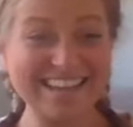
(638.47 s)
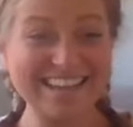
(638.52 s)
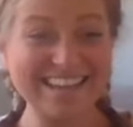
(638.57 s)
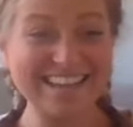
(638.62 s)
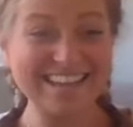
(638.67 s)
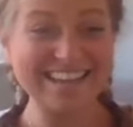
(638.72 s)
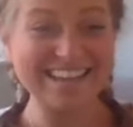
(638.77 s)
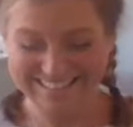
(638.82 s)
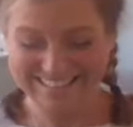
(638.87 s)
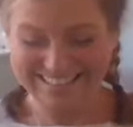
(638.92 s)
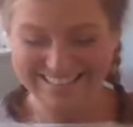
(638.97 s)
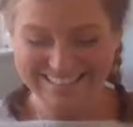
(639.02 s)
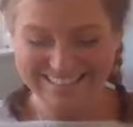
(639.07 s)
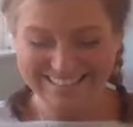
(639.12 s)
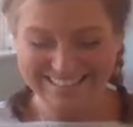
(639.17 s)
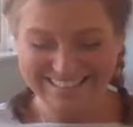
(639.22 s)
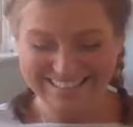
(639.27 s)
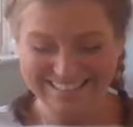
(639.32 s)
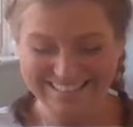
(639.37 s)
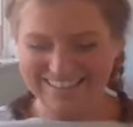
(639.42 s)
Exactly.
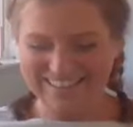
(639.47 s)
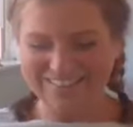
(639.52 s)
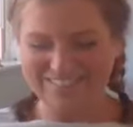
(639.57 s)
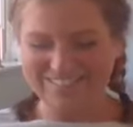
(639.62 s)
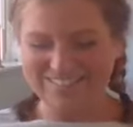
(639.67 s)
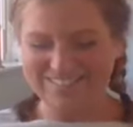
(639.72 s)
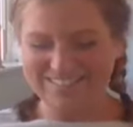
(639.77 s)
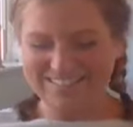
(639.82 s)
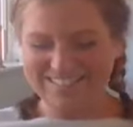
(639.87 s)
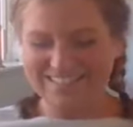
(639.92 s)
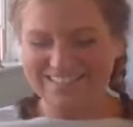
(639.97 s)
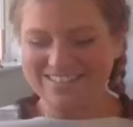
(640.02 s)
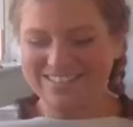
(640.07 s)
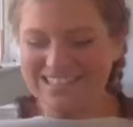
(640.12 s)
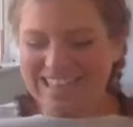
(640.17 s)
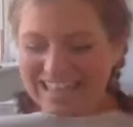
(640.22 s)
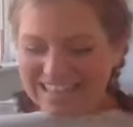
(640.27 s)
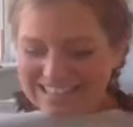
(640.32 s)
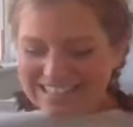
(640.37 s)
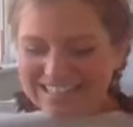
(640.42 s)
Um,
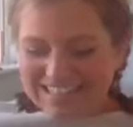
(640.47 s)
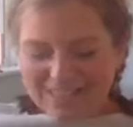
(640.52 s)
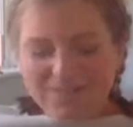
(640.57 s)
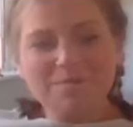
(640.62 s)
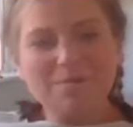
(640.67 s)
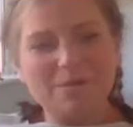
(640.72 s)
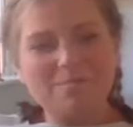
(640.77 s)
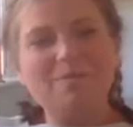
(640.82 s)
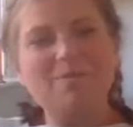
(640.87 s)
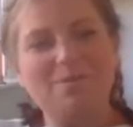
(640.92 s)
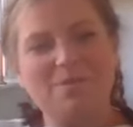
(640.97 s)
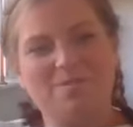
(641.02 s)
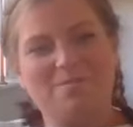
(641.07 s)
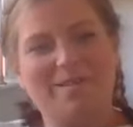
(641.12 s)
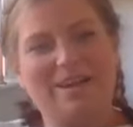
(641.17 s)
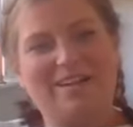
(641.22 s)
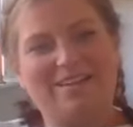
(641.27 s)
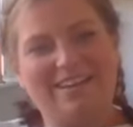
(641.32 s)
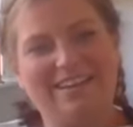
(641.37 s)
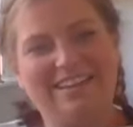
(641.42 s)
so tell us a little bit
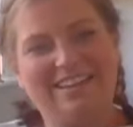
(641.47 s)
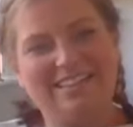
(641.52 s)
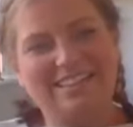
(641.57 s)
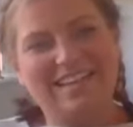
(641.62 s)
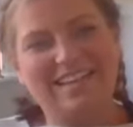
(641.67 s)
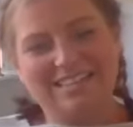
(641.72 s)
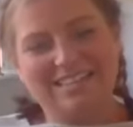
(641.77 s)
more about it.